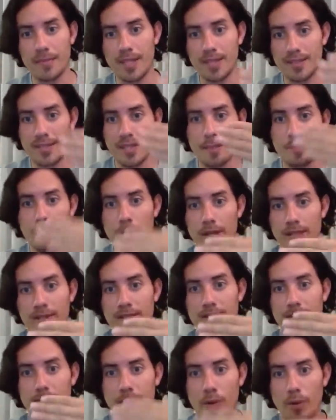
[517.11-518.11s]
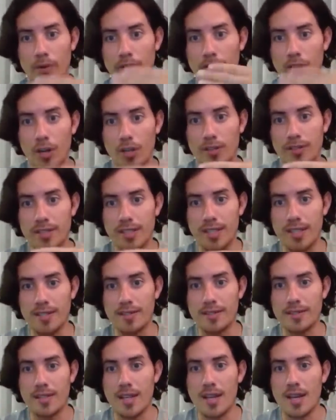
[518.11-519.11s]
that separates both
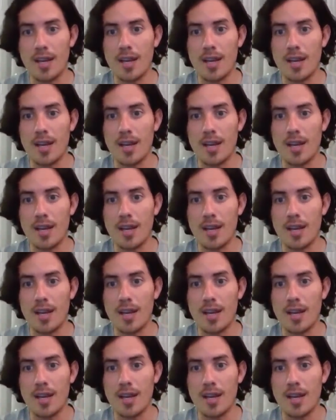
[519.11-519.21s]
continents